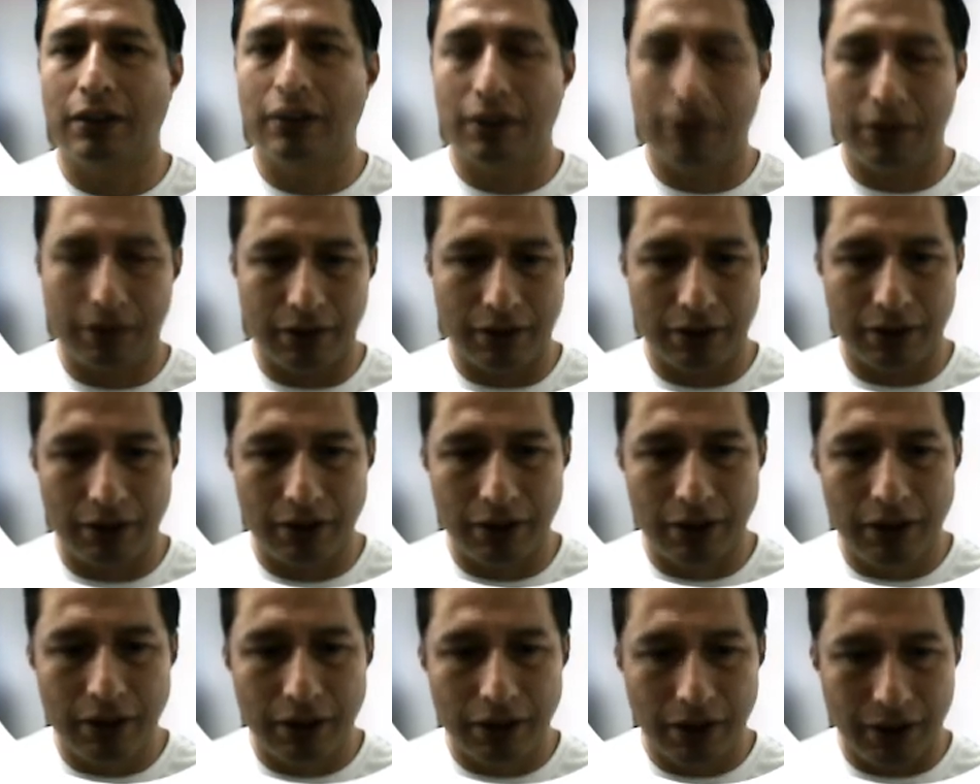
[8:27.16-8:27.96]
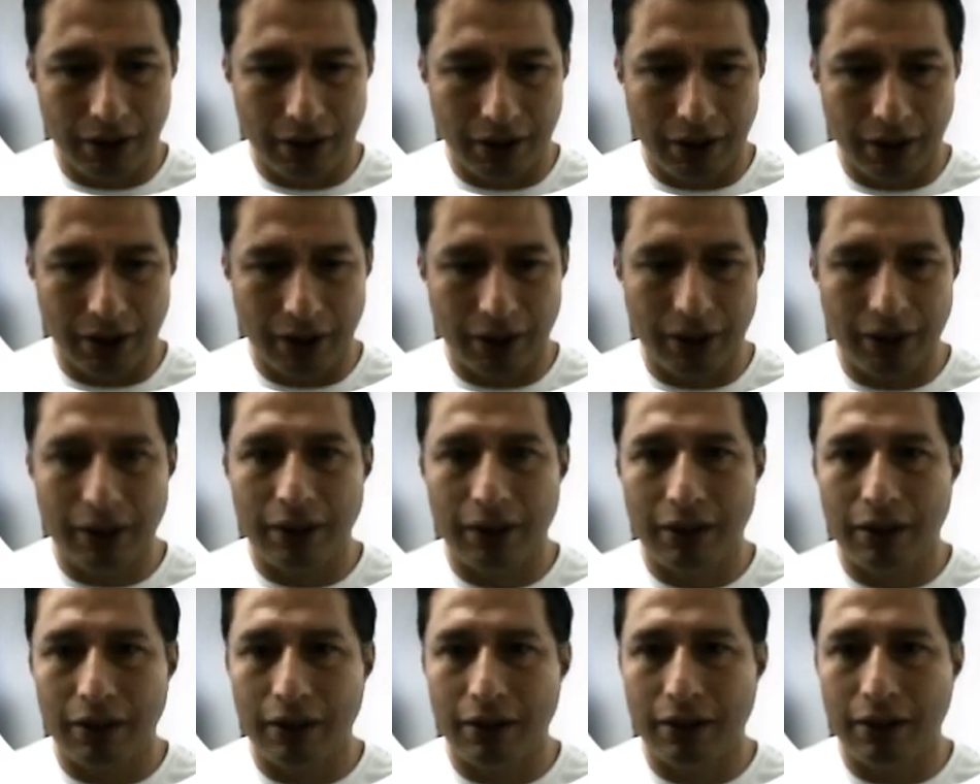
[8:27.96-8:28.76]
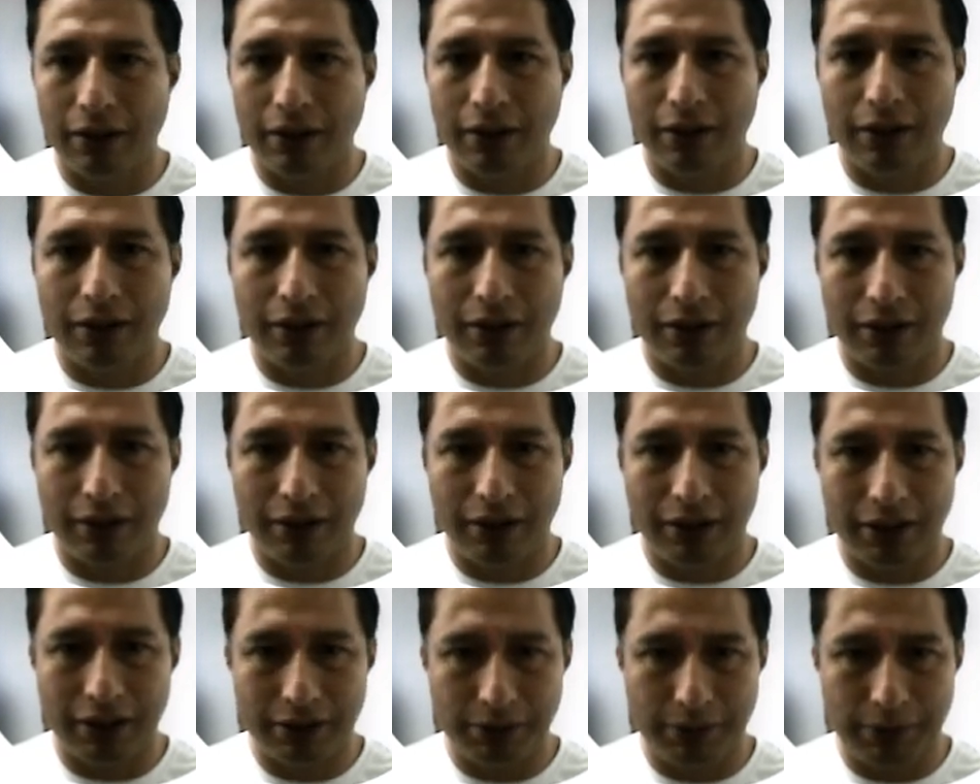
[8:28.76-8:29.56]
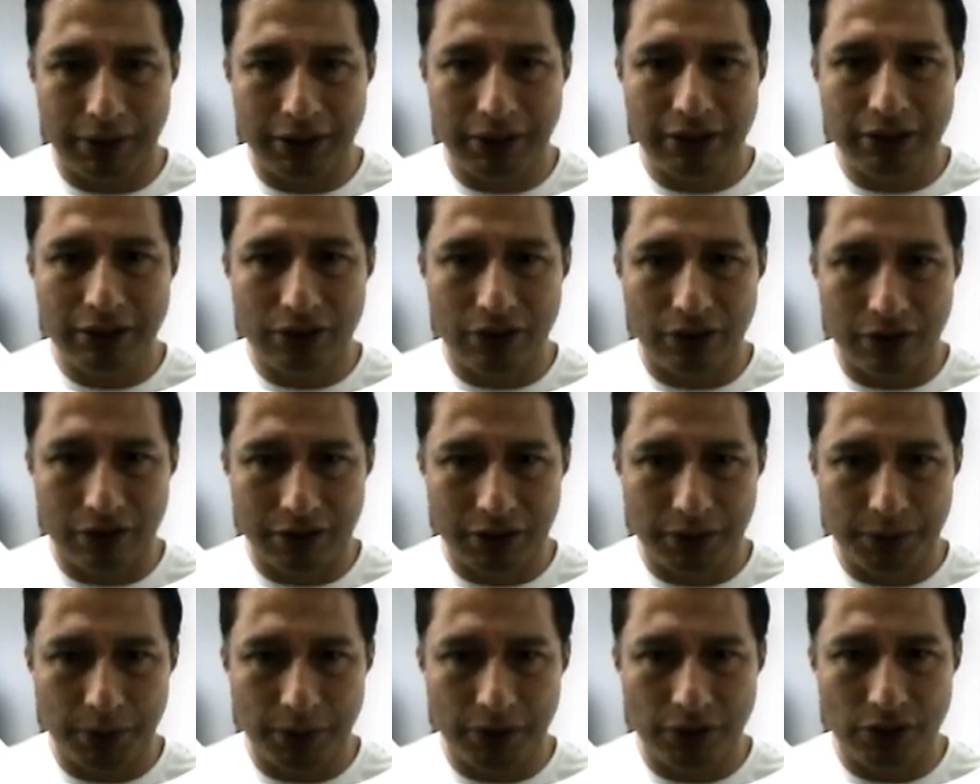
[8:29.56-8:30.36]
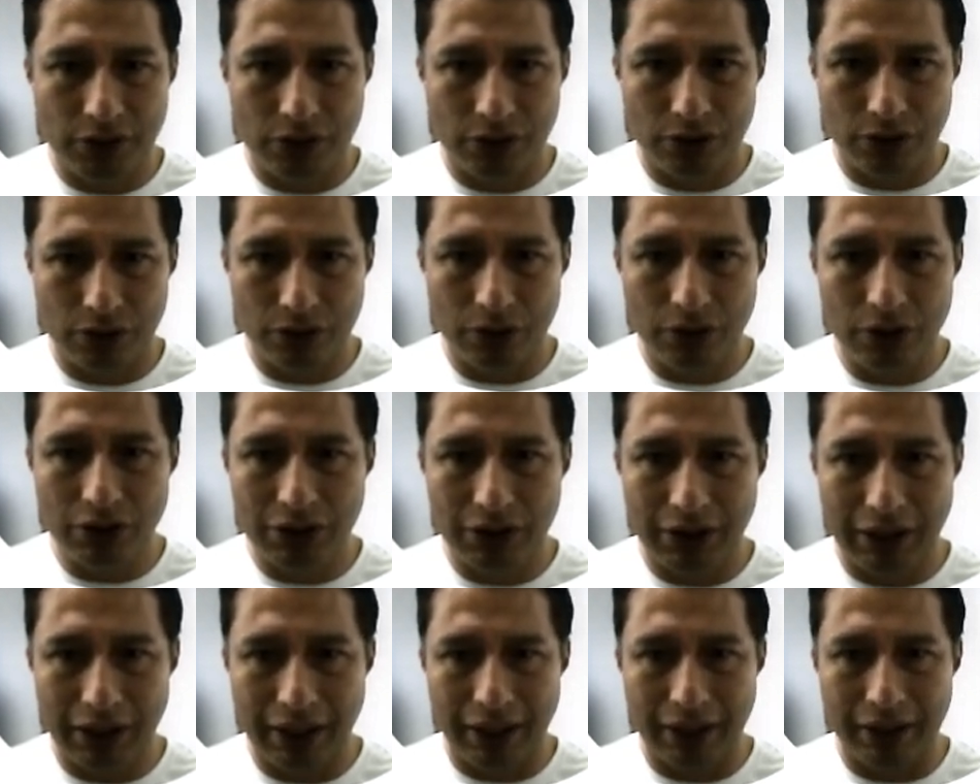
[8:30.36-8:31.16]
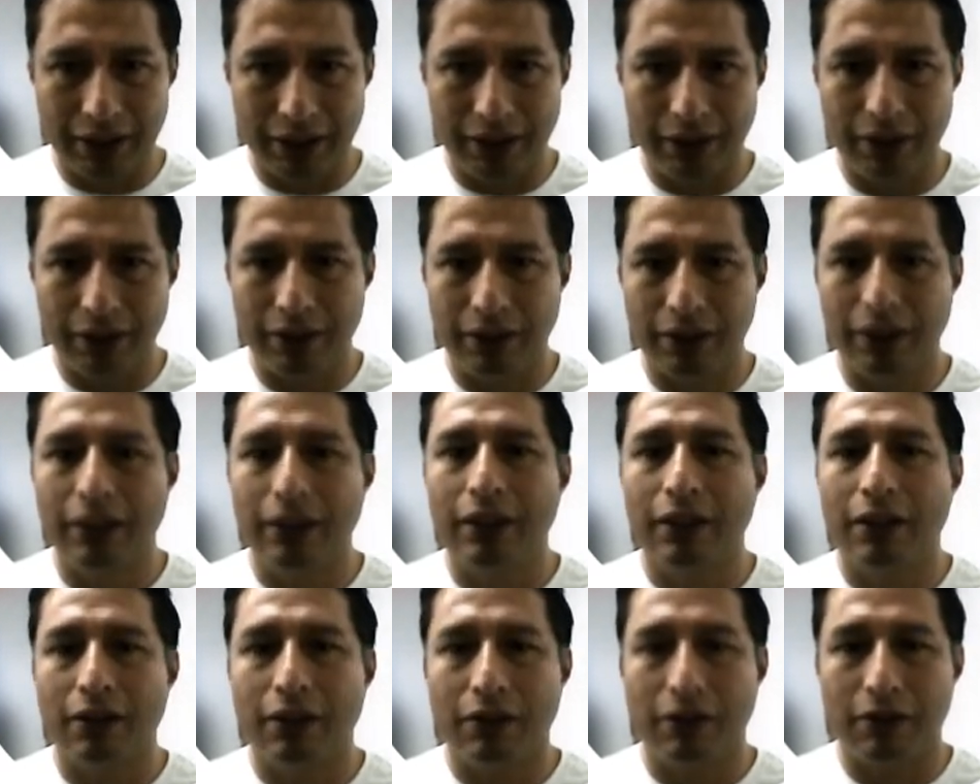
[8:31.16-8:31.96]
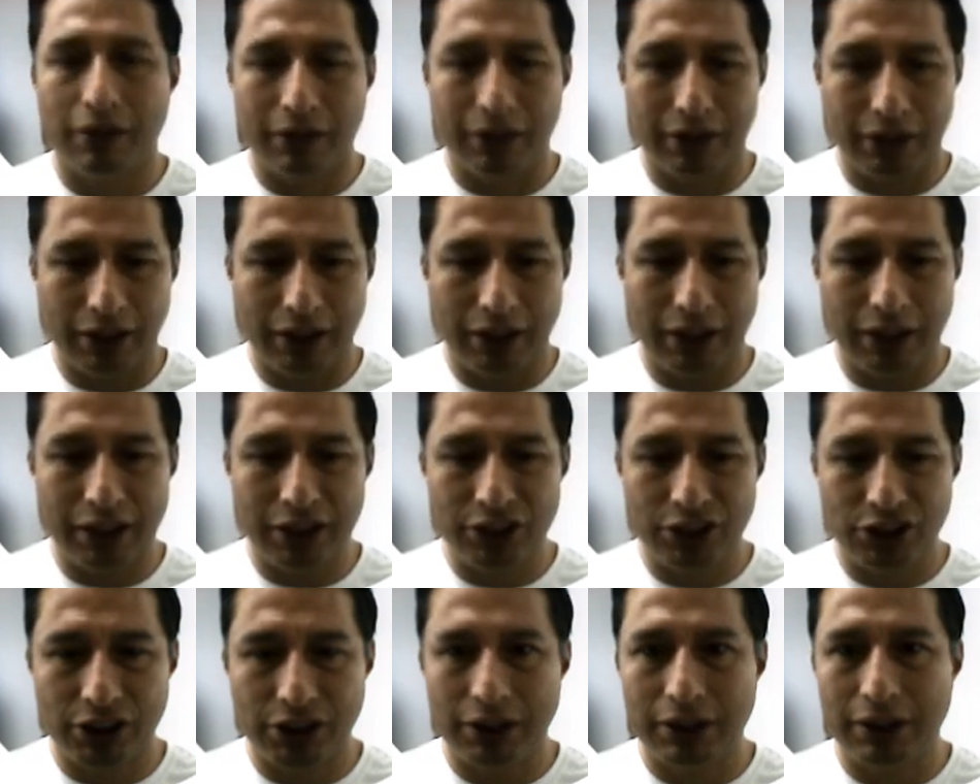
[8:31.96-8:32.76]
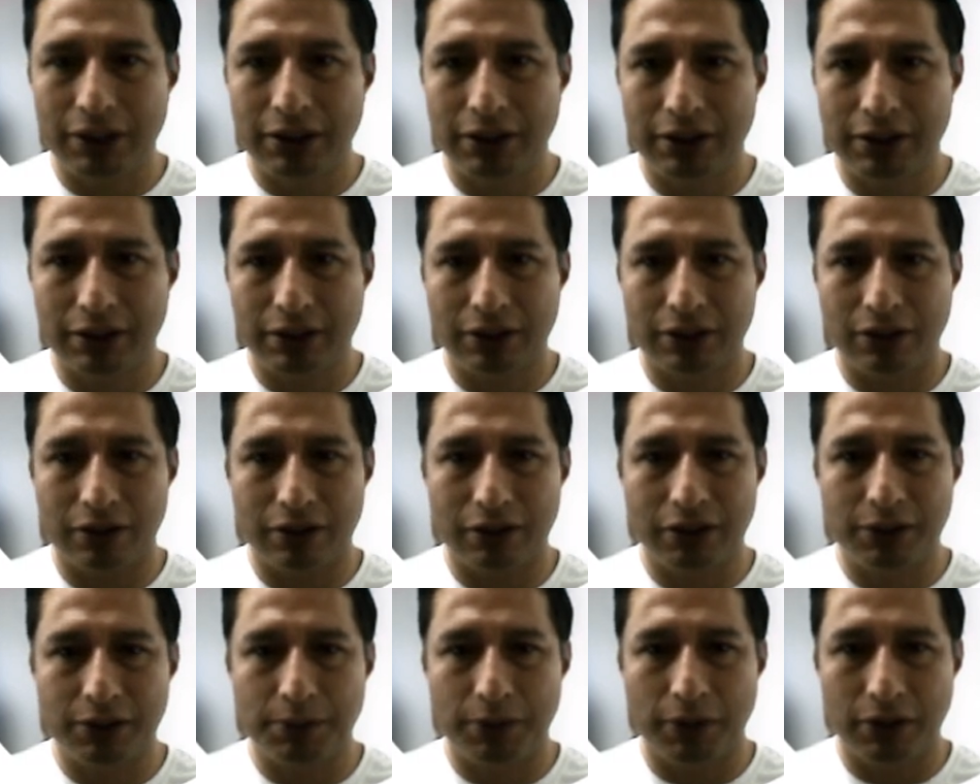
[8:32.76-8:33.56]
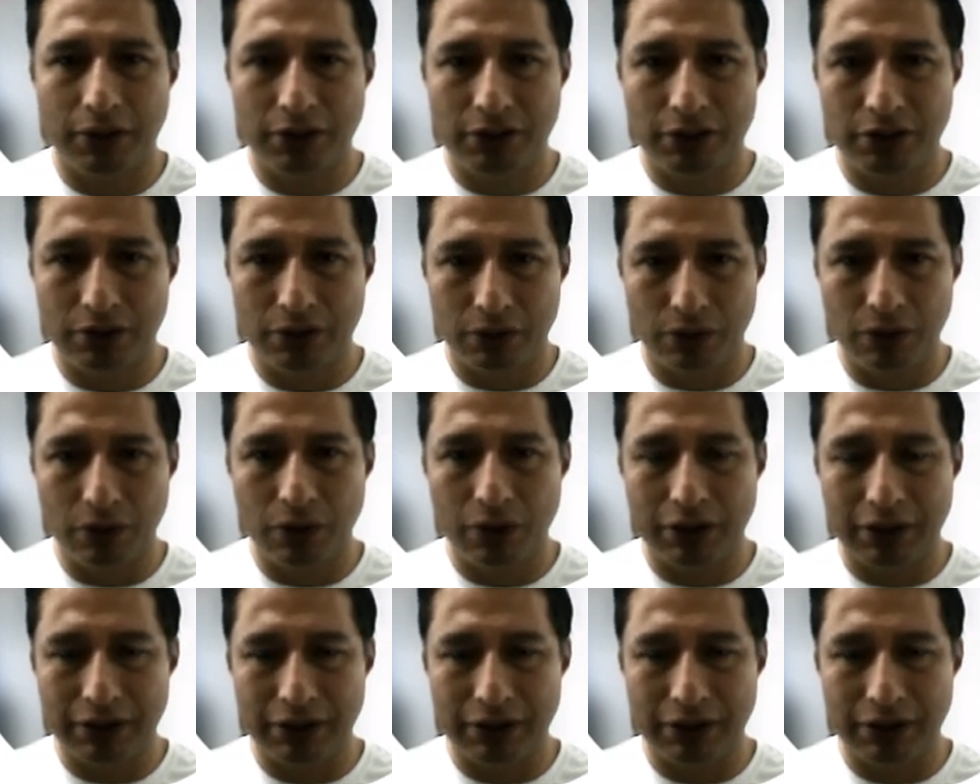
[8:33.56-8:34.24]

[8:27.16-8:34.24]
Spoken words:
The smallest corresponds to June and the largest corresponds to December.